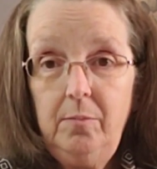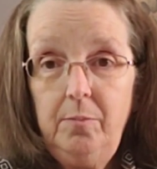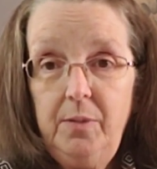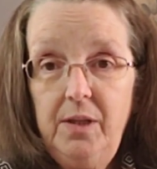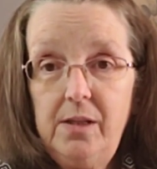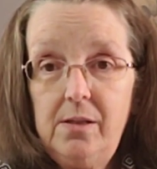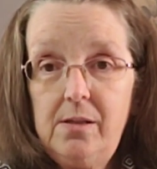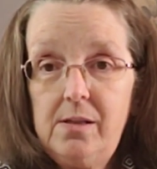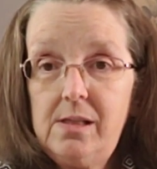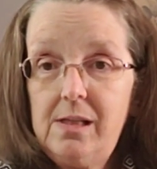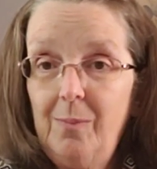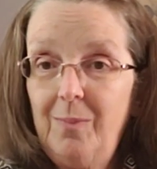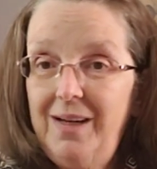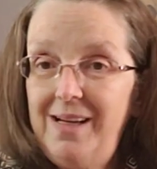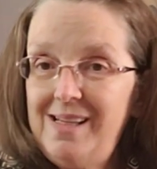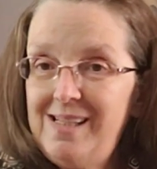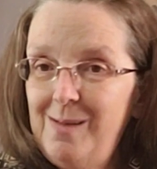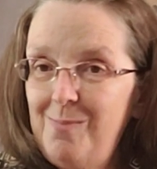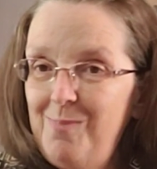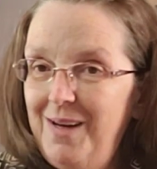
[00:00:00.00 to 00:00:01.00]
But
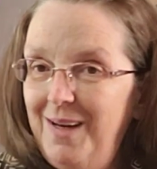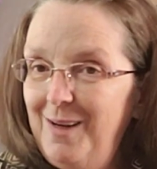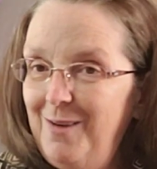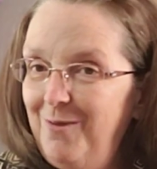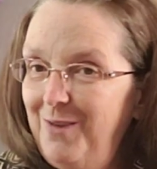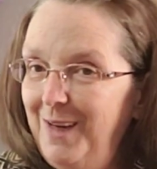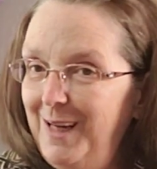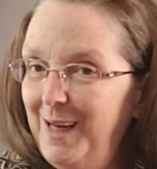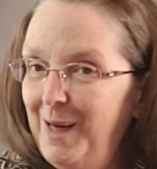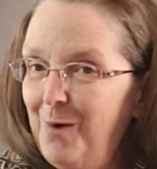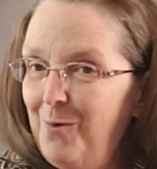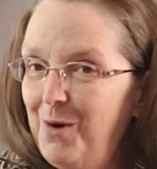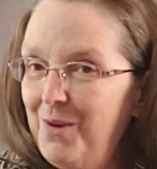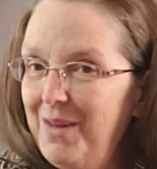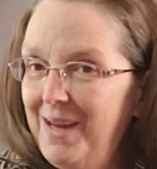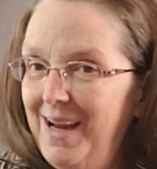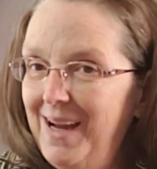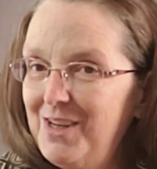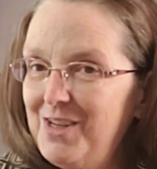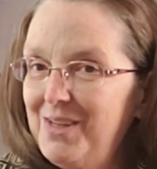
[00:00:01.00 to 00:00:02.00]
somebody submitted a video where
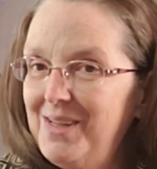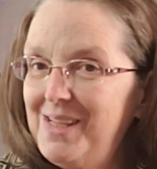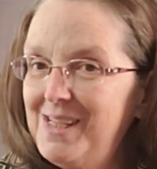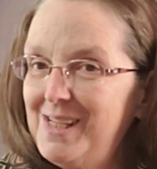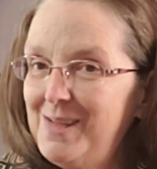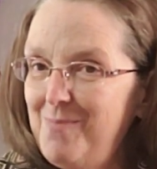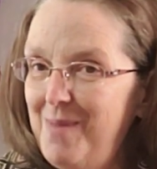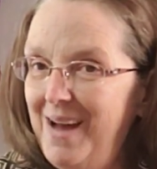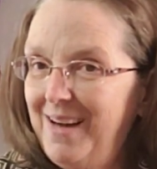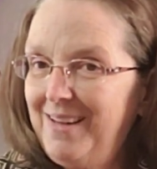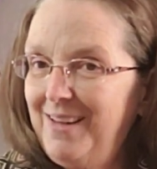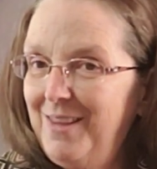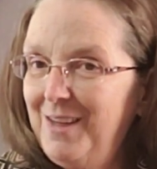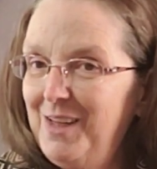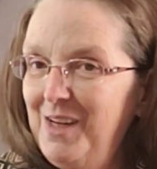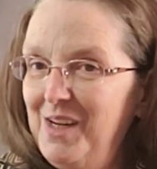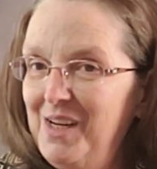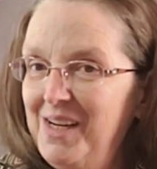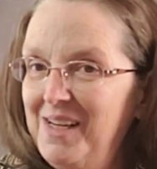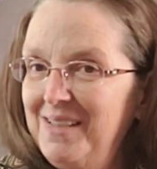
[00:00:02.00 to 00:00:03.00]
they actually smacked the
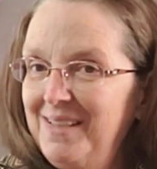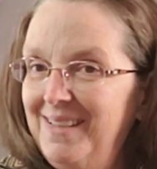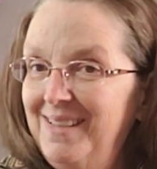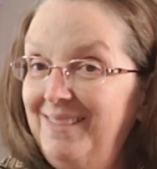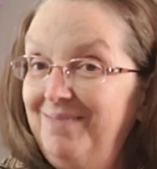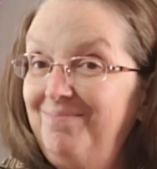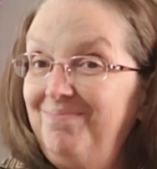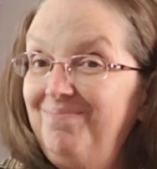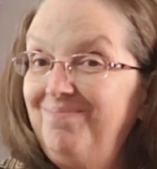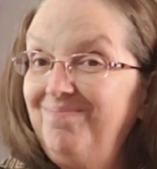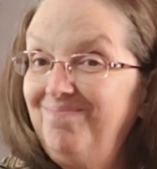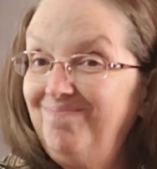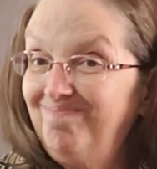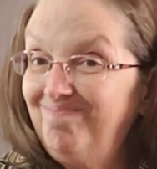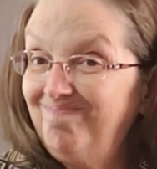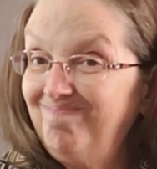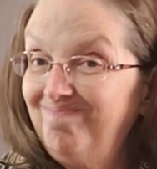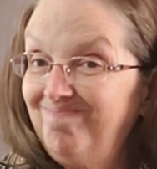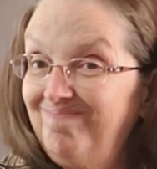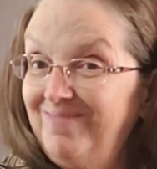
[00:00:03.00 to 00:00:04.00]
dog.
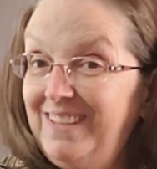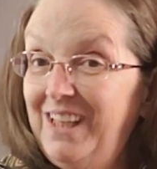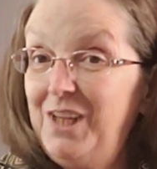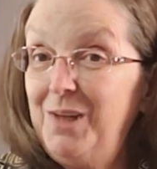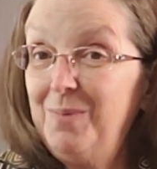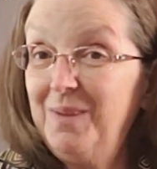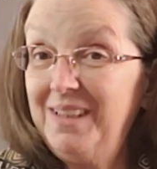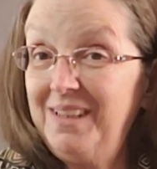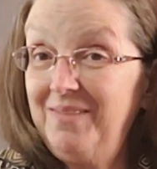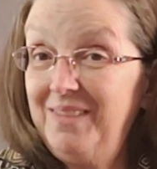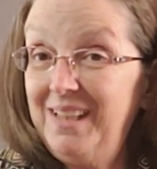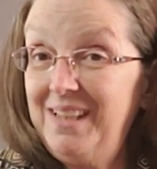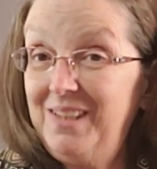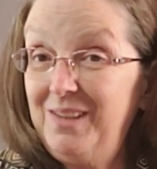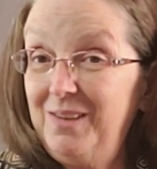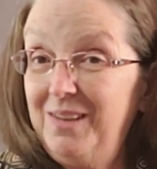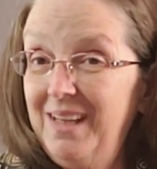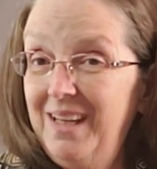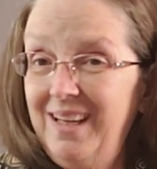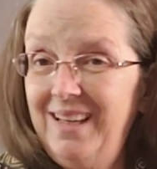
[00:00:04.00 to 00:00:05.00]
Can you believe they'd
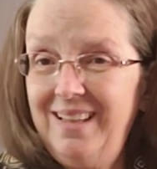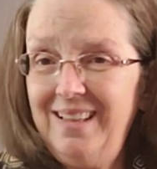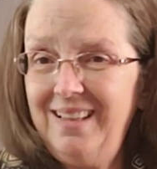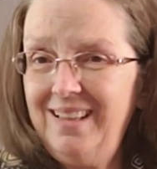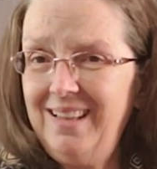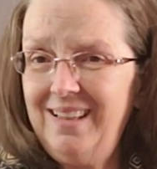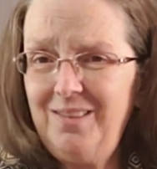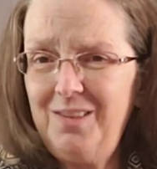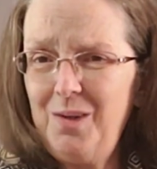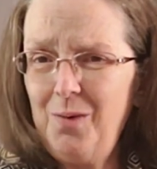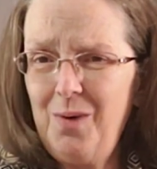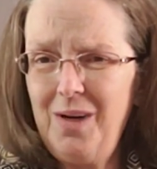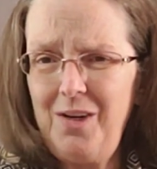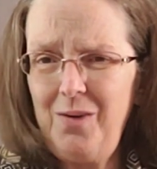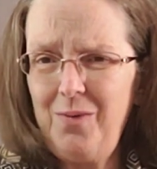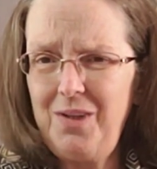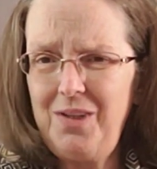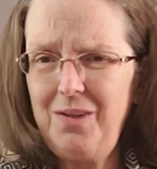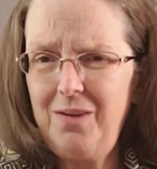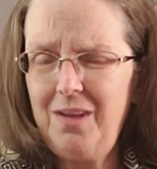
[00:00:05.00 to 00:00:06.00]
do that? I don't know why
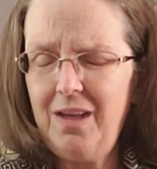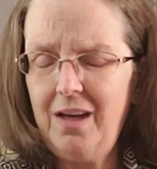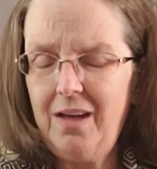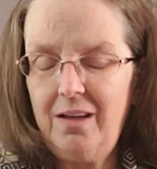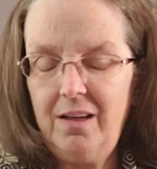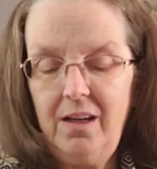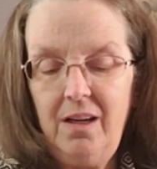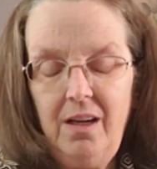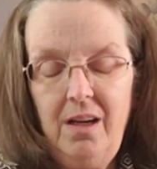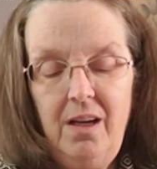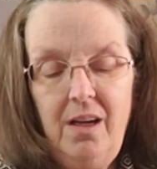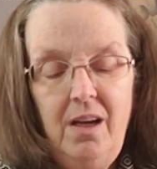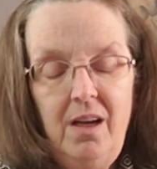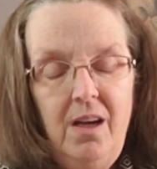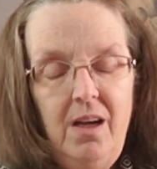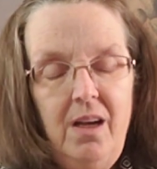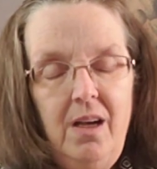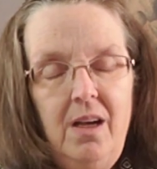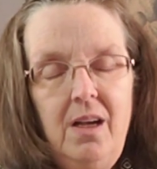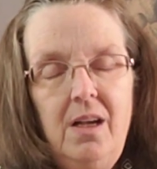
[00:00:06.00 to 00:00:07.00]
you would do that.
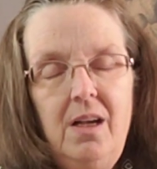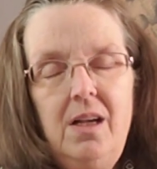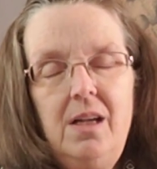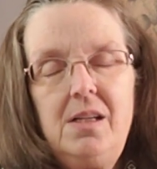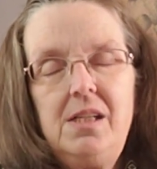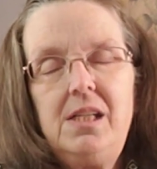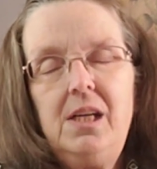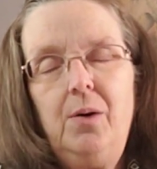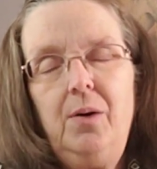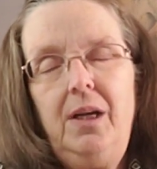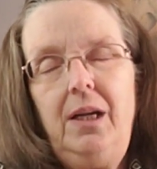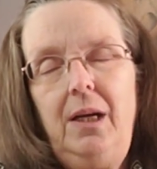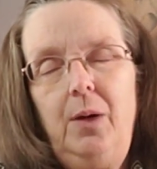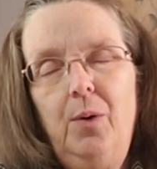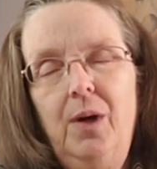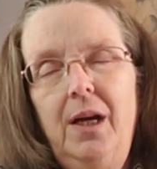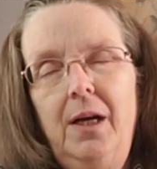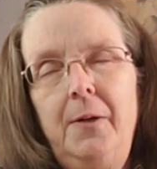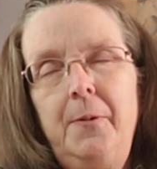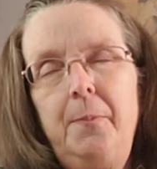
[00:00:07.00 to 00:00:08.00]
So
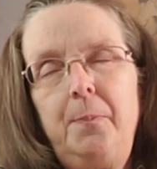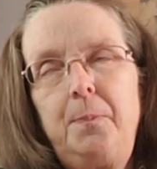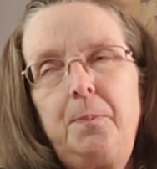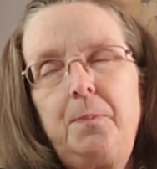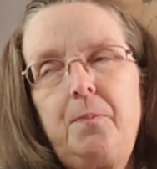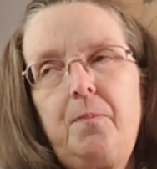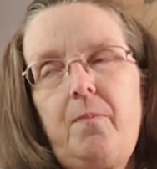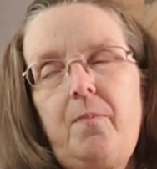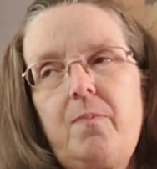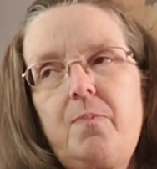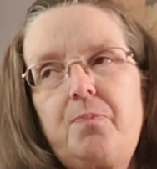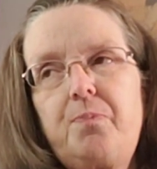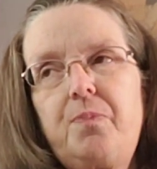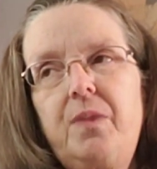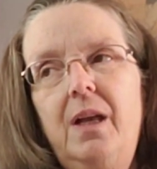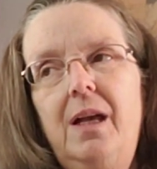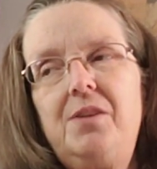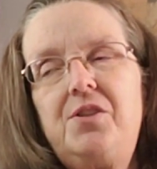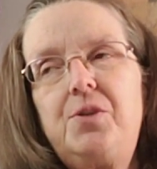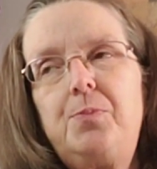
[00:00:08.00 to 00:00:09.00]
anyway,
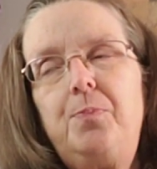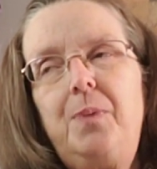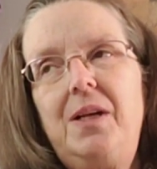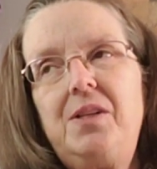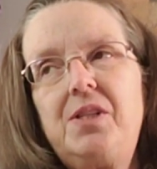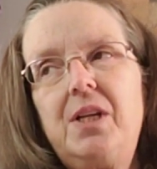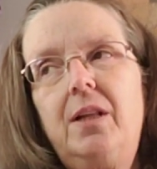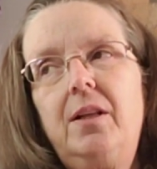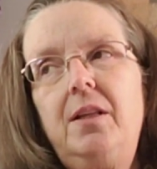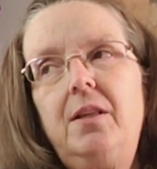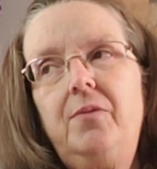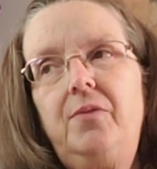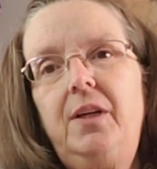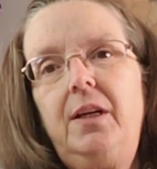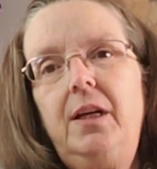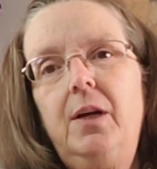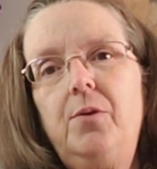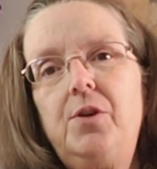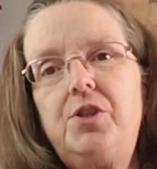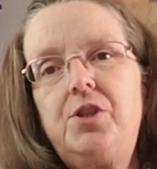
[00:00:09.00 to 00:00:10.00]
it's basically the
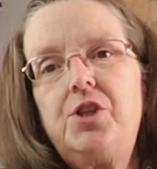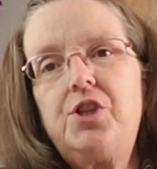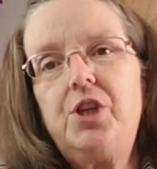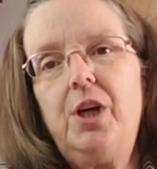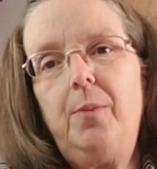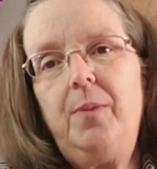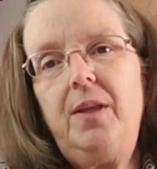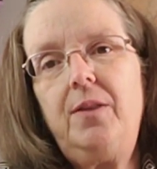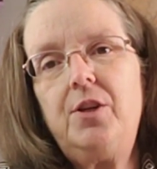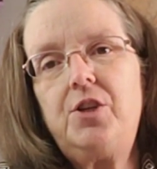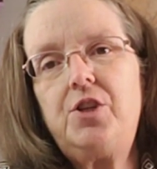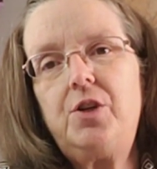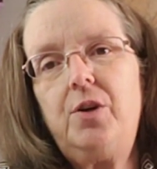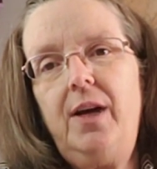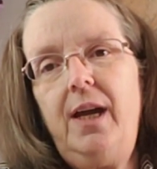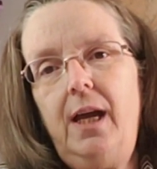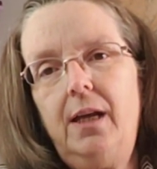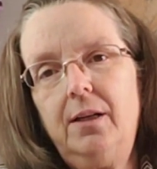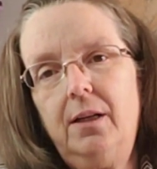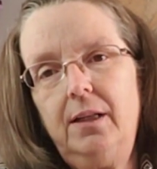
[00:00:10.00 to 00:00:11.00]
video is to show me that you're
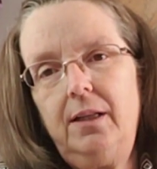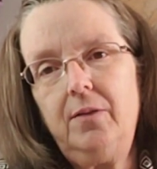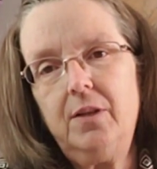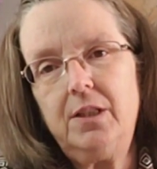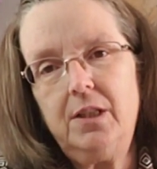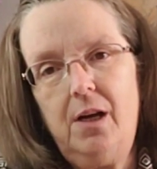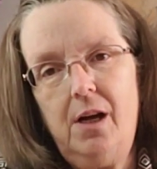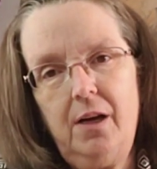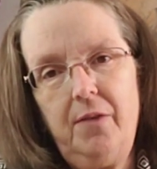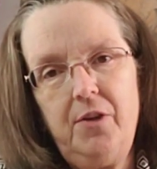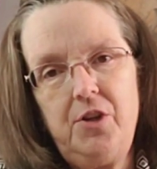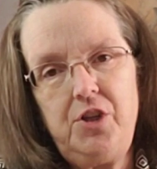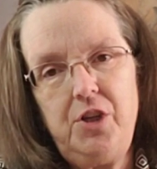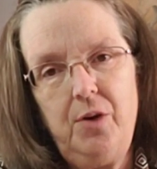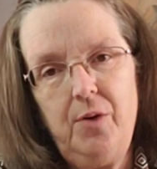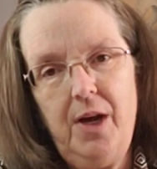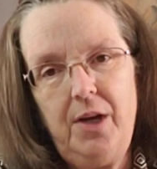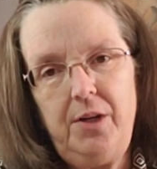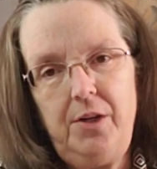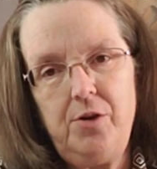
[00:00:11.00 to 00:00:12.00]
handling the dog and that you
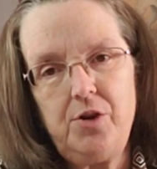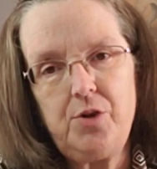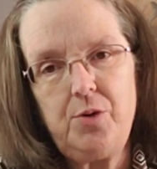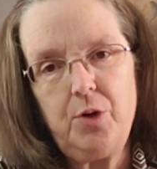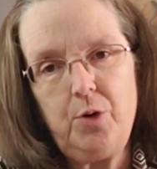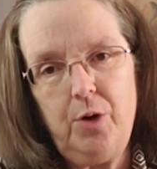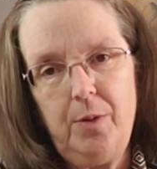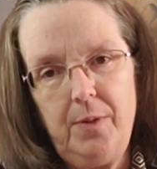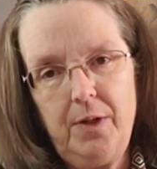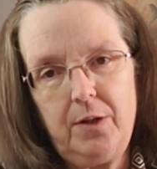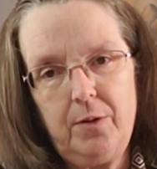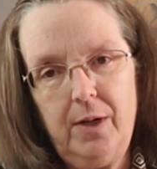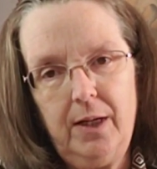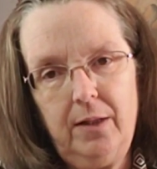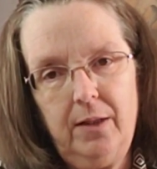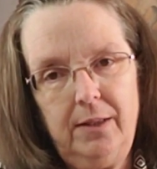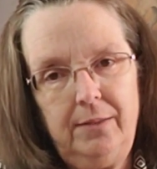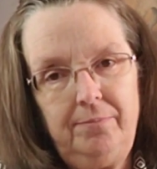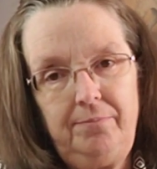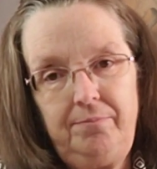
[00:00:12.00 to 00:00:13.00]
know how to use your equipment
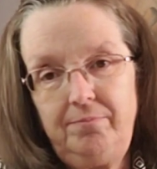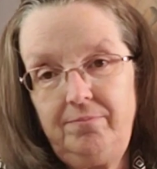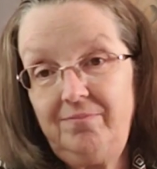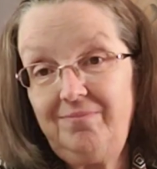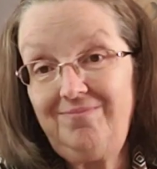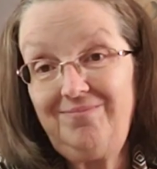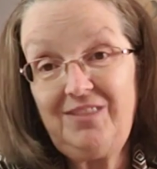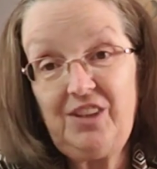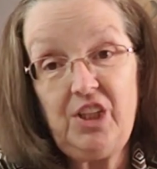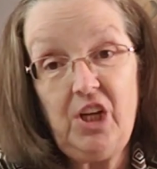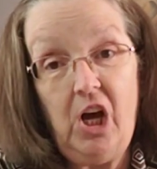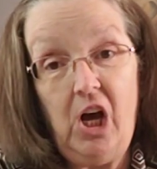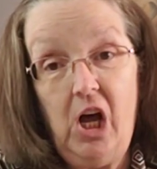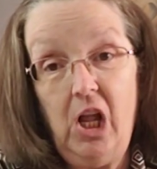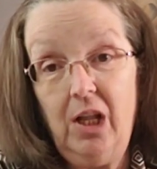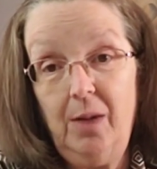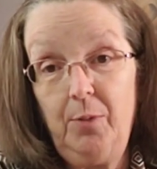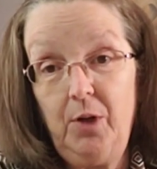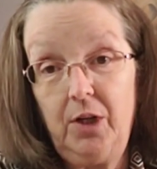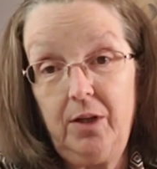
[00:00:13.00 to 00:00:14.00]
correctly. That's
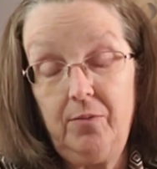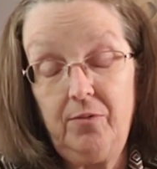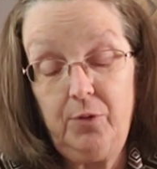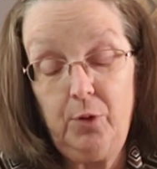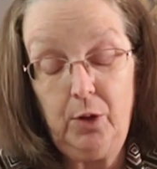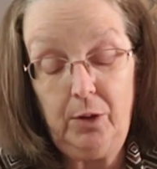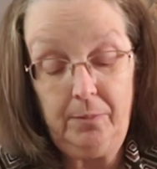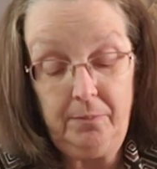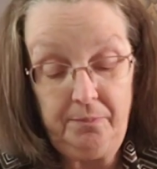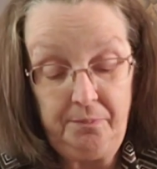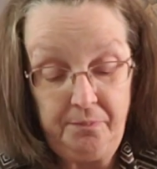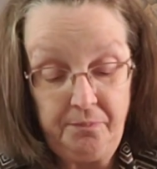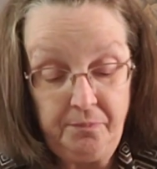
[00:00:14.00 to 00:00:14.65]
all I'm looking for.